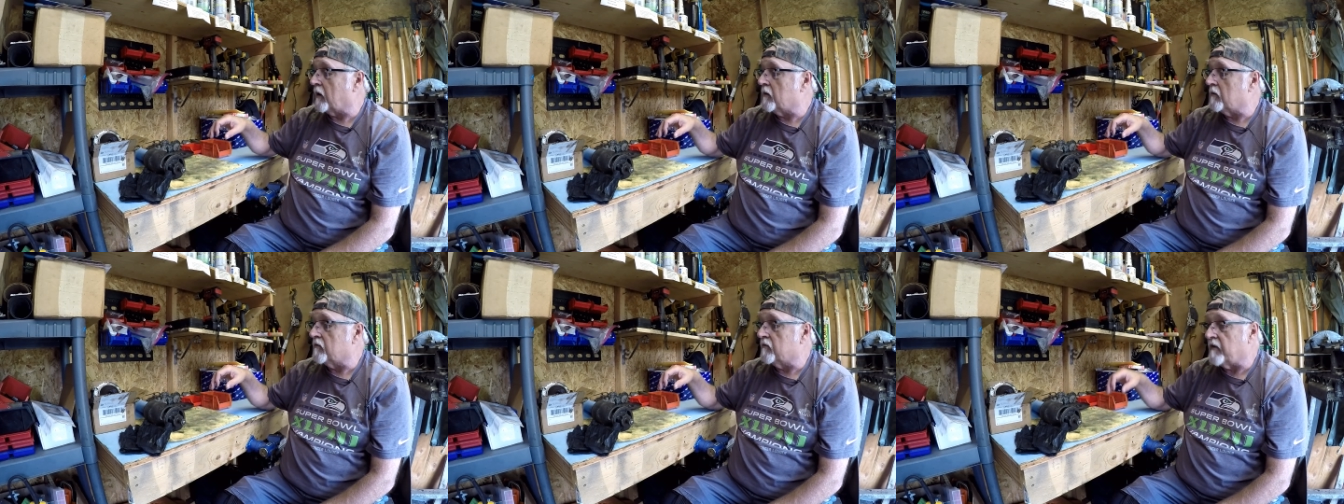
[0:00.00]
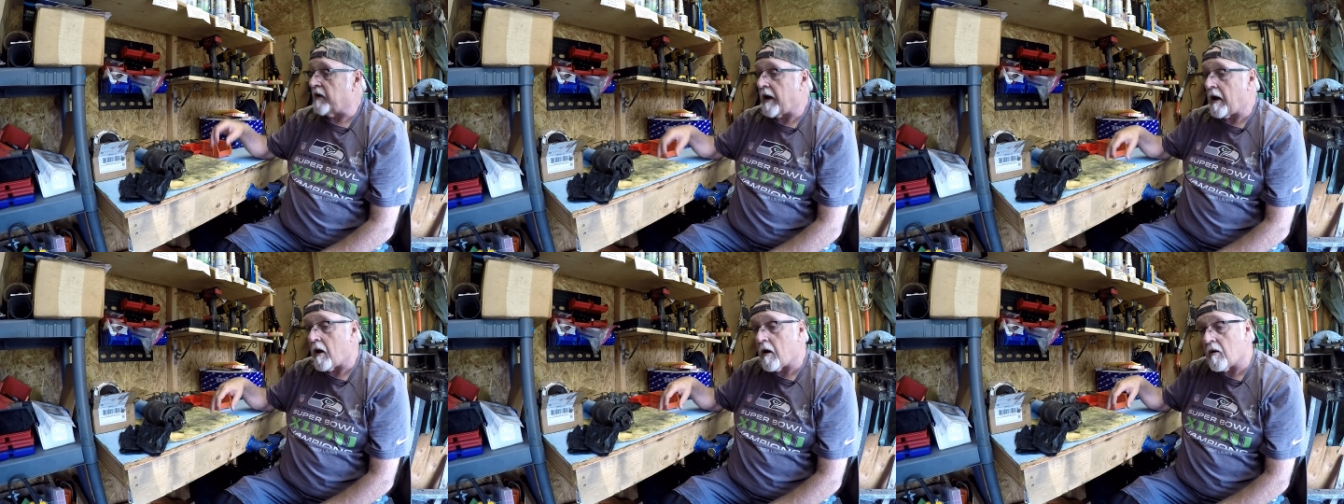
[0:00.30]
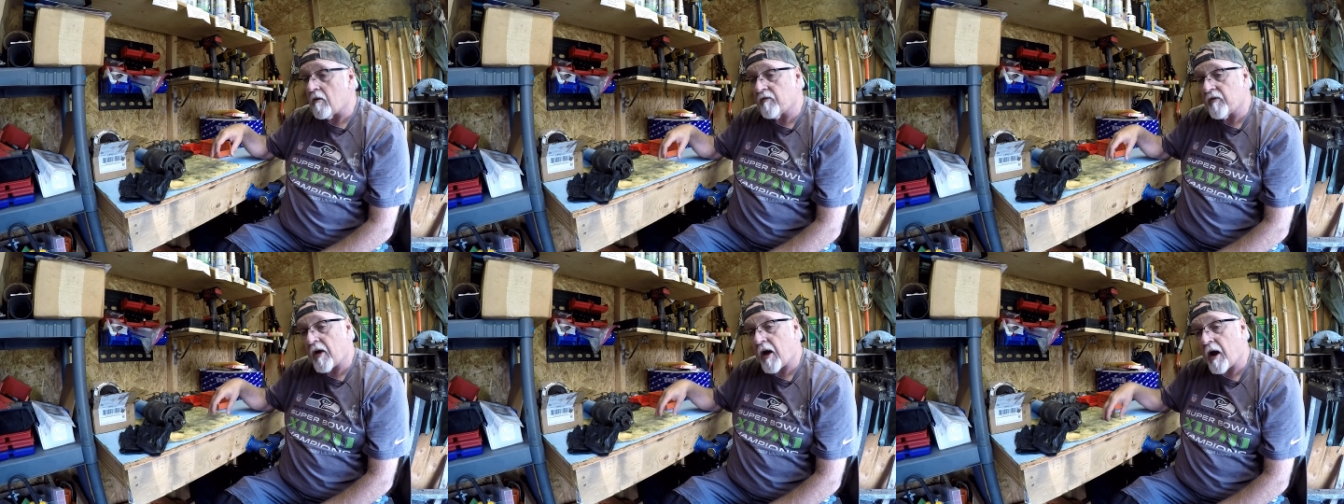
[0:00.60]

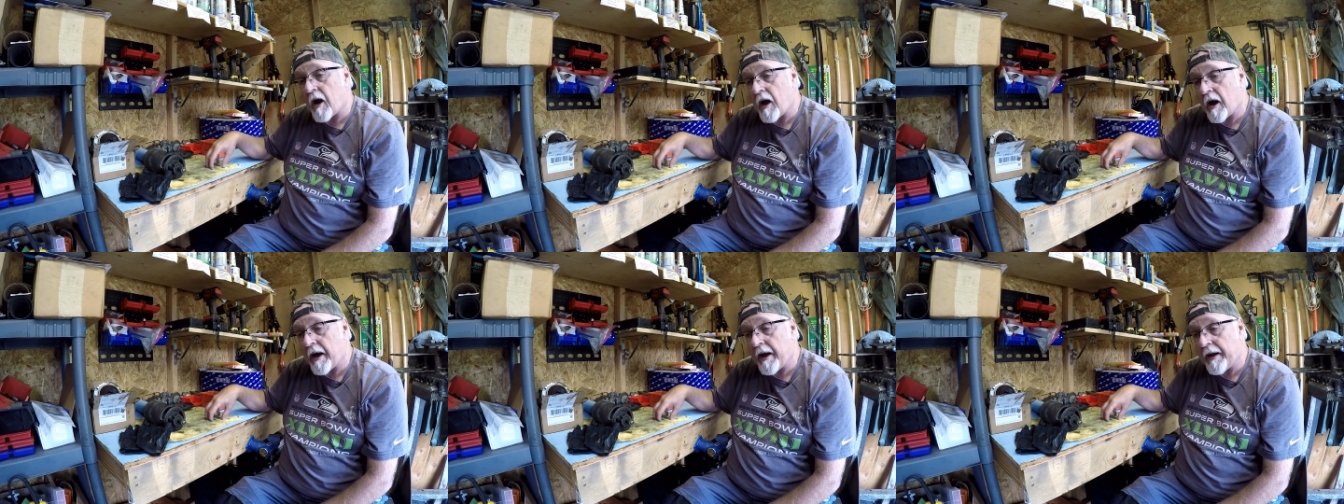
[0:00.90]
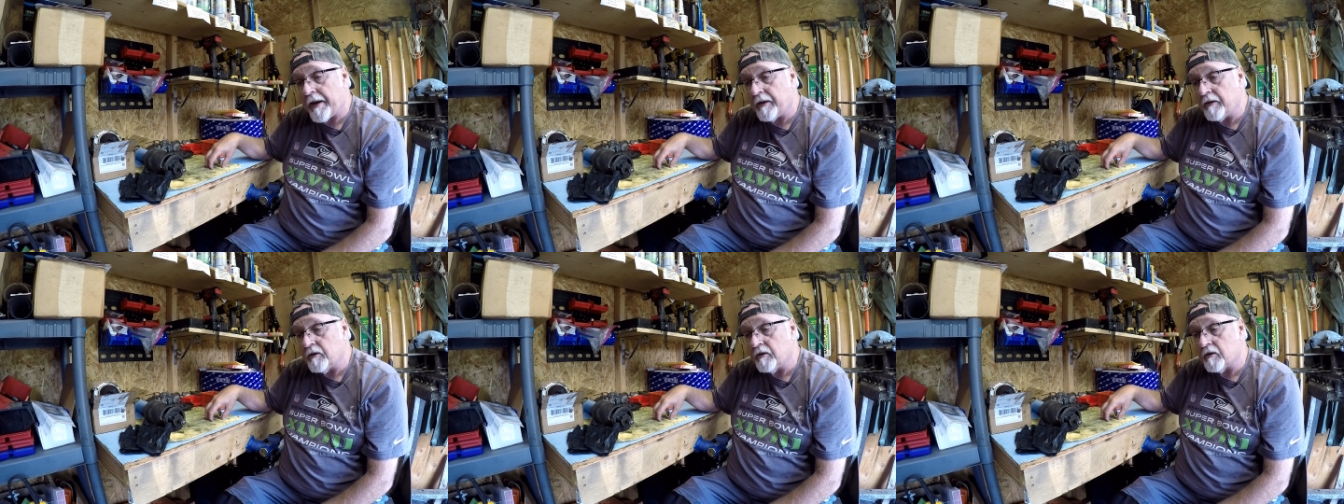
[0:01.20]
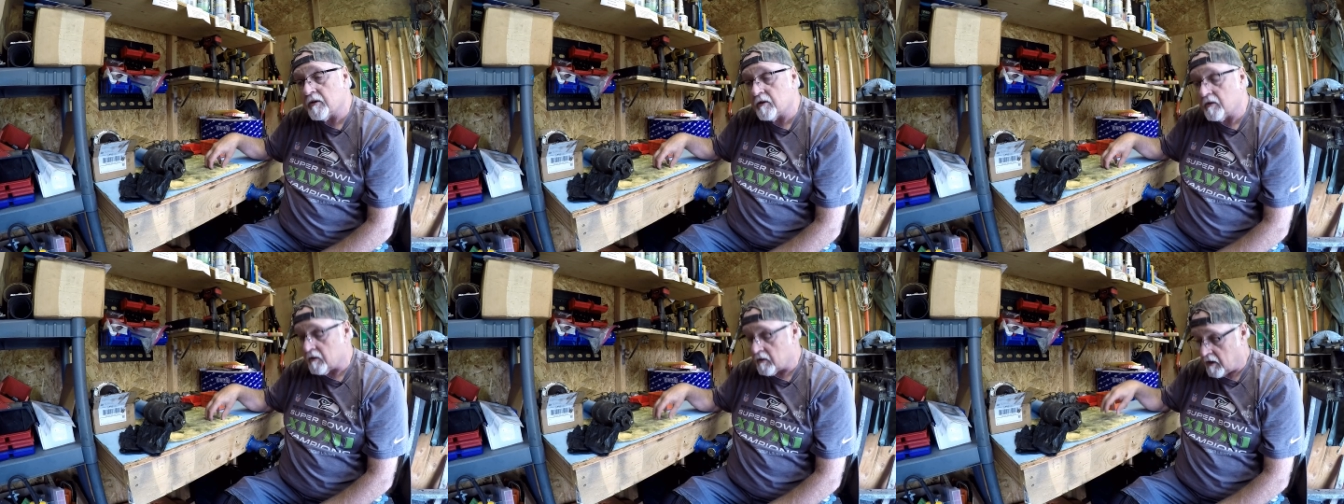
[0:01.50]
valve
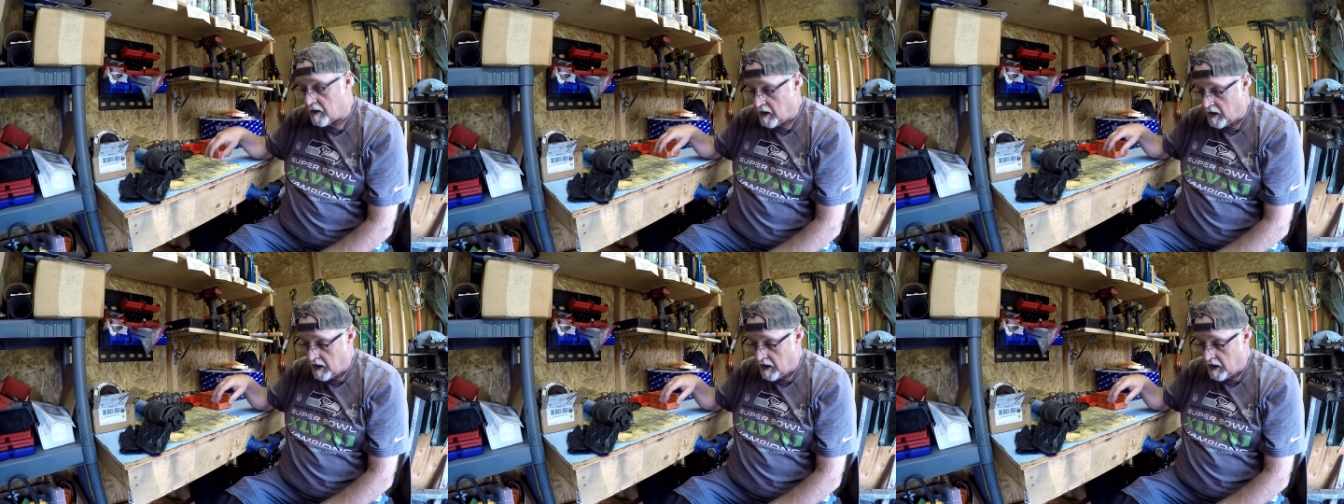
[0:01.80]
guides